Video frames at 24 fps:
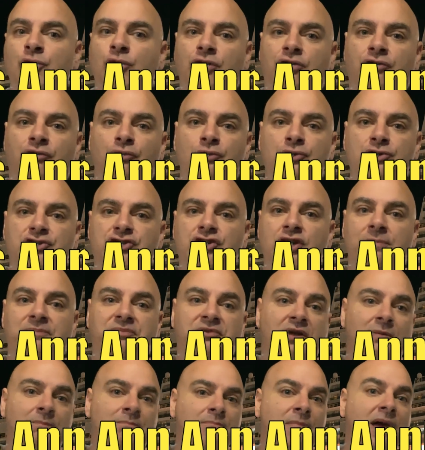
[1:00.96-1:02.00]
your cruise ship
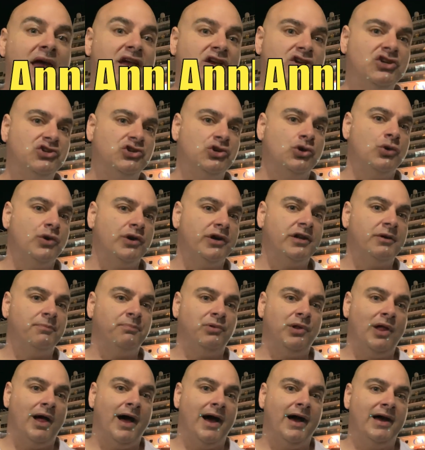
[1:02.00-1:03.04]
to make sure it
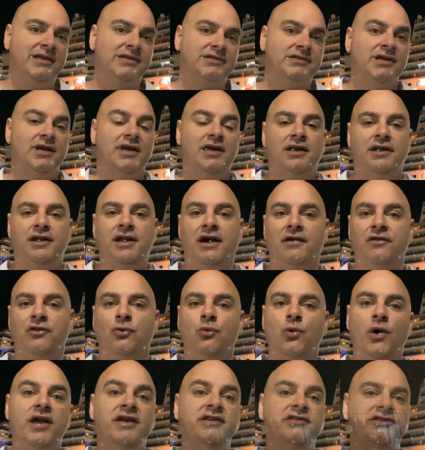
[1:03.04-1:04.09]
applies. Now, the
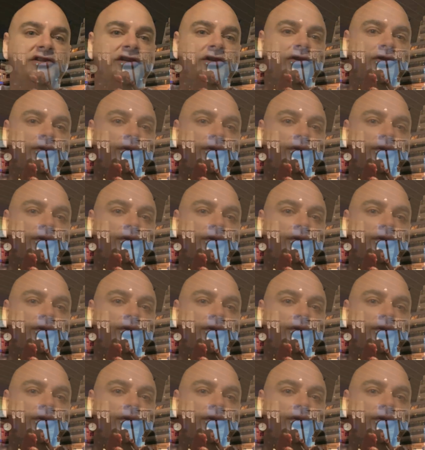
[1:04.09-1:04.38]
ways to